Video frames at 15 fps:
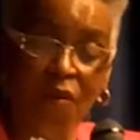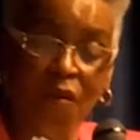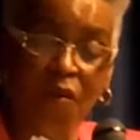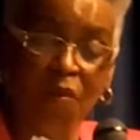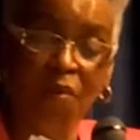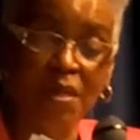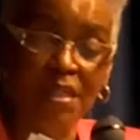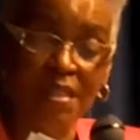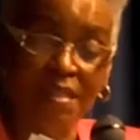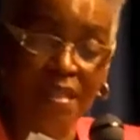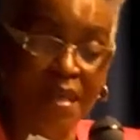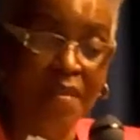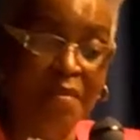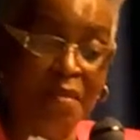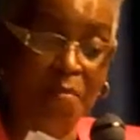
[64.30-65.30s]
always
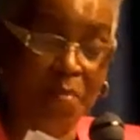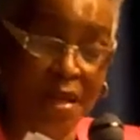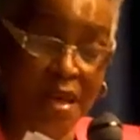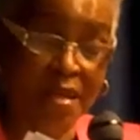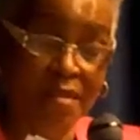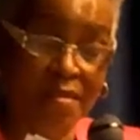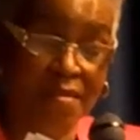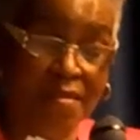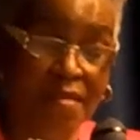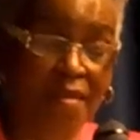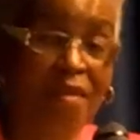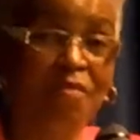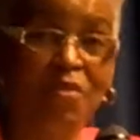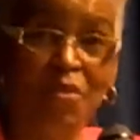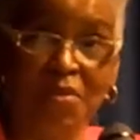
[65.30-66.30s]
think the best
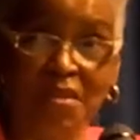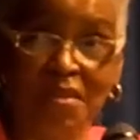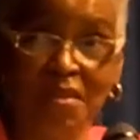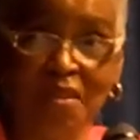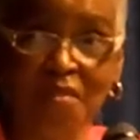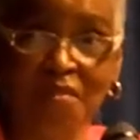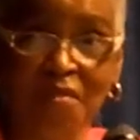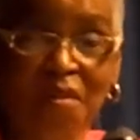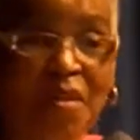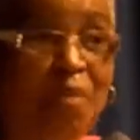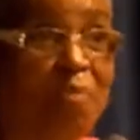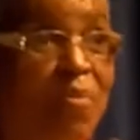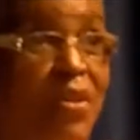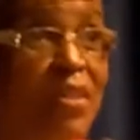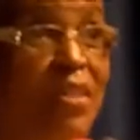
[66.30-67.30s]
of yourself.
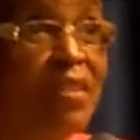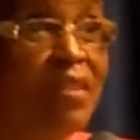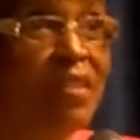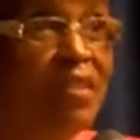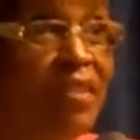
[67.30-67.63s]
Brenda?